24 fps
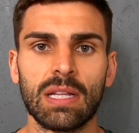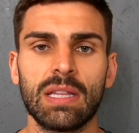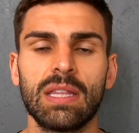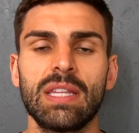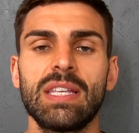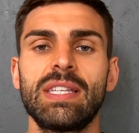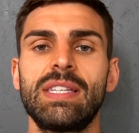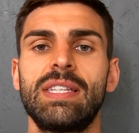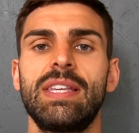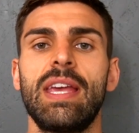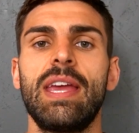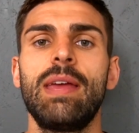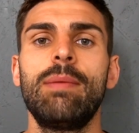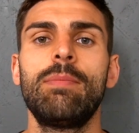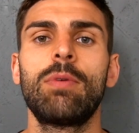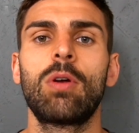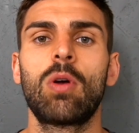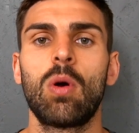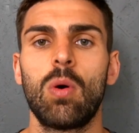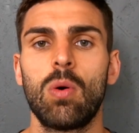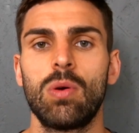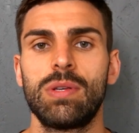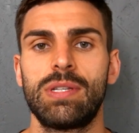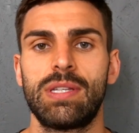The same
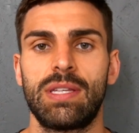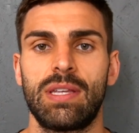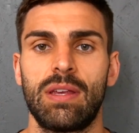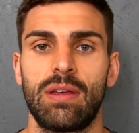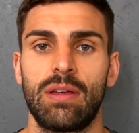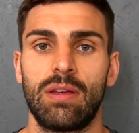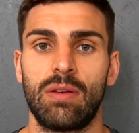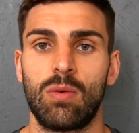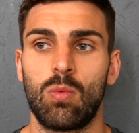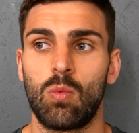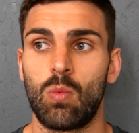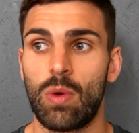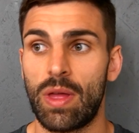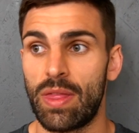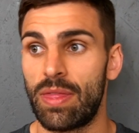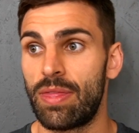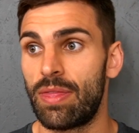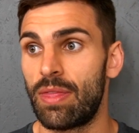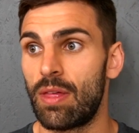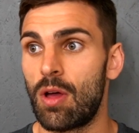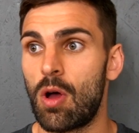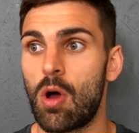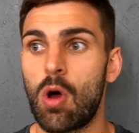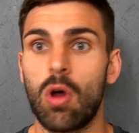goes
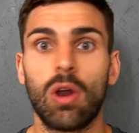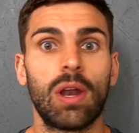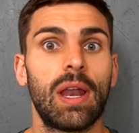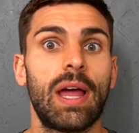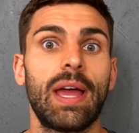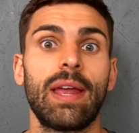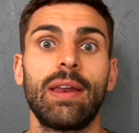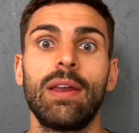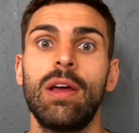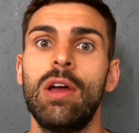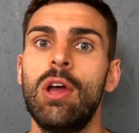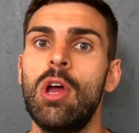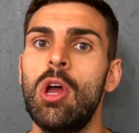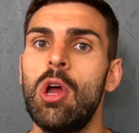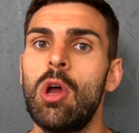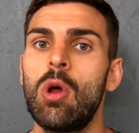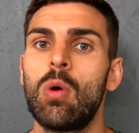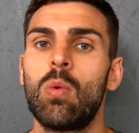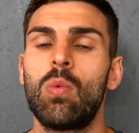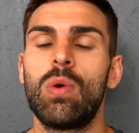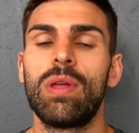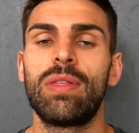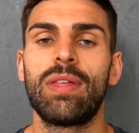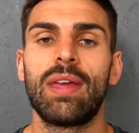with online,
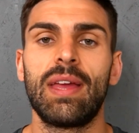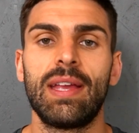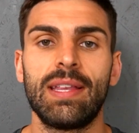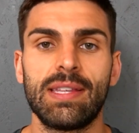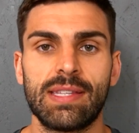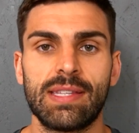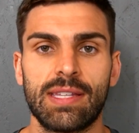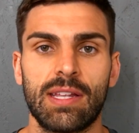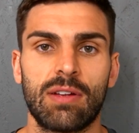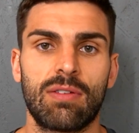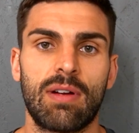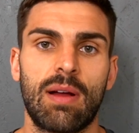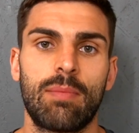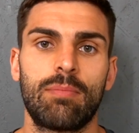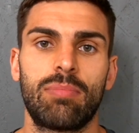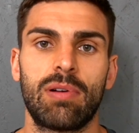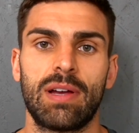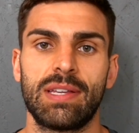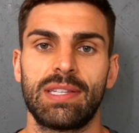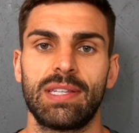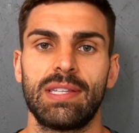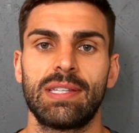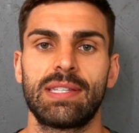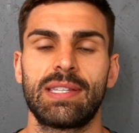with Instagram
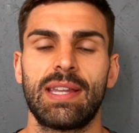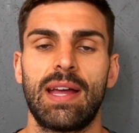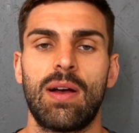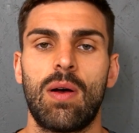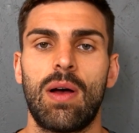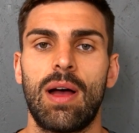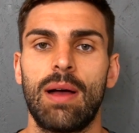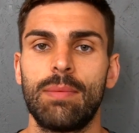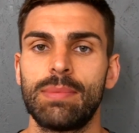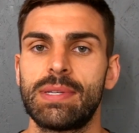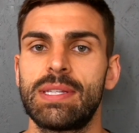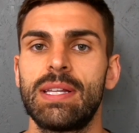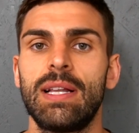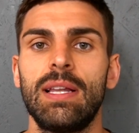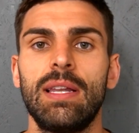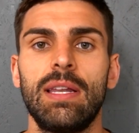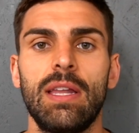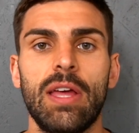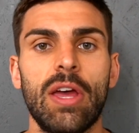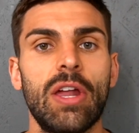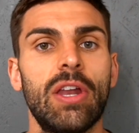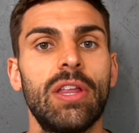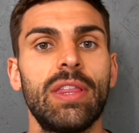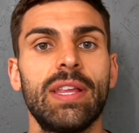presence. Now, I'm still
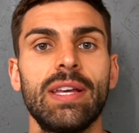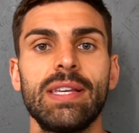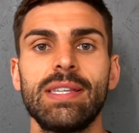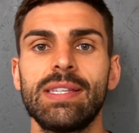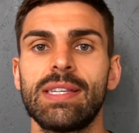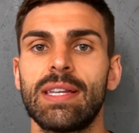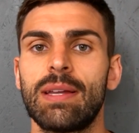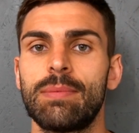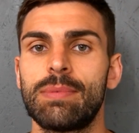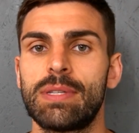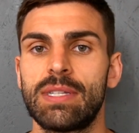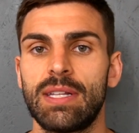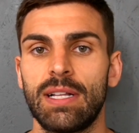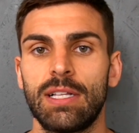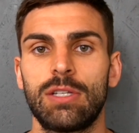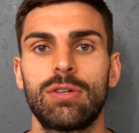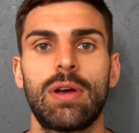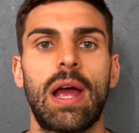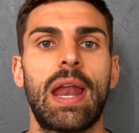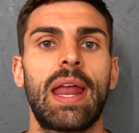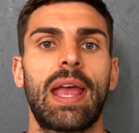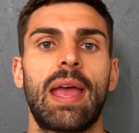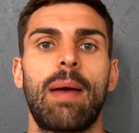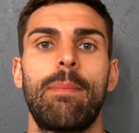learning this and I'm still
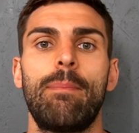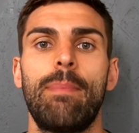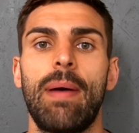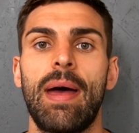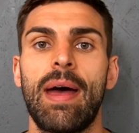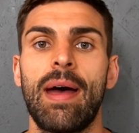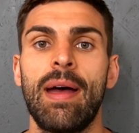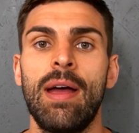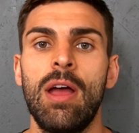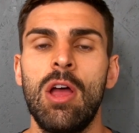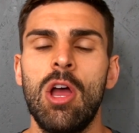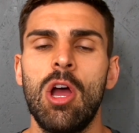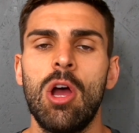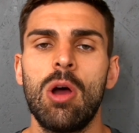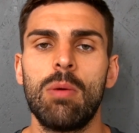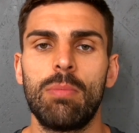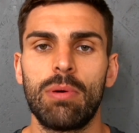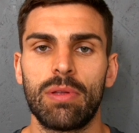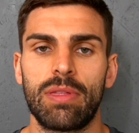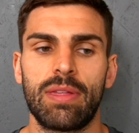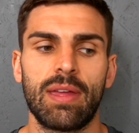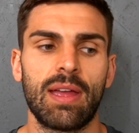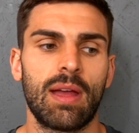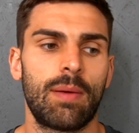trying to get better,
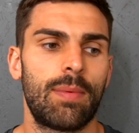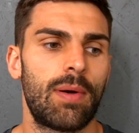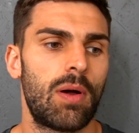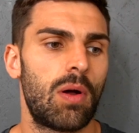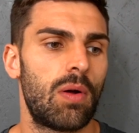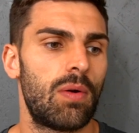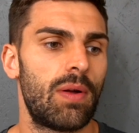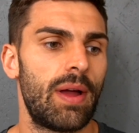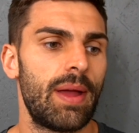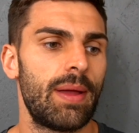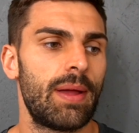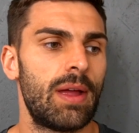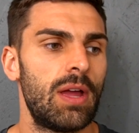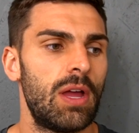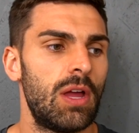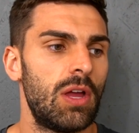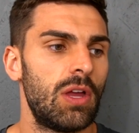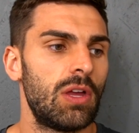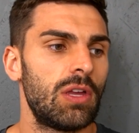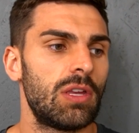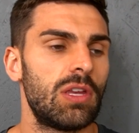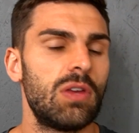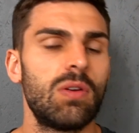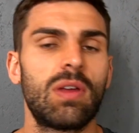but think about it, right?
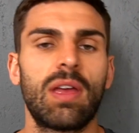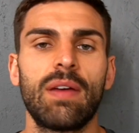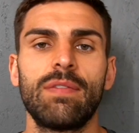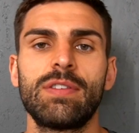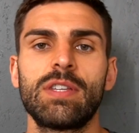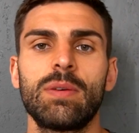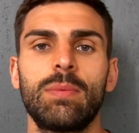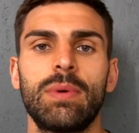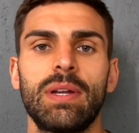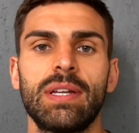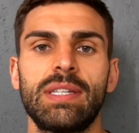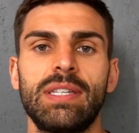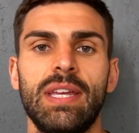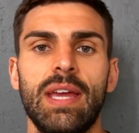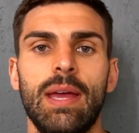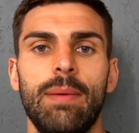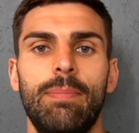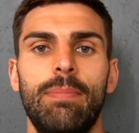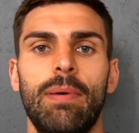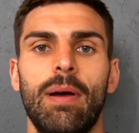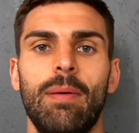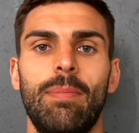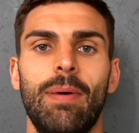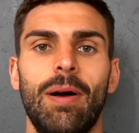You give someone a
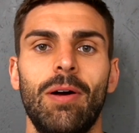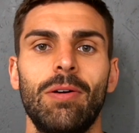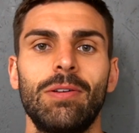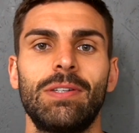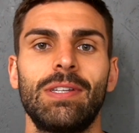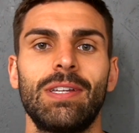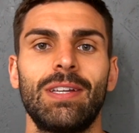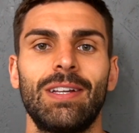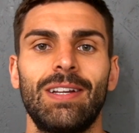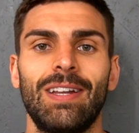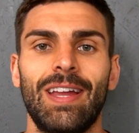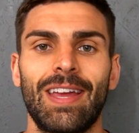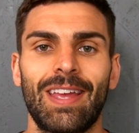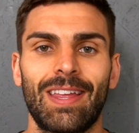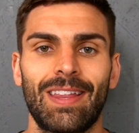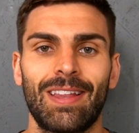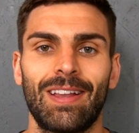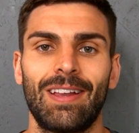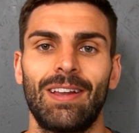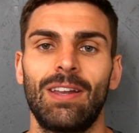tip about like,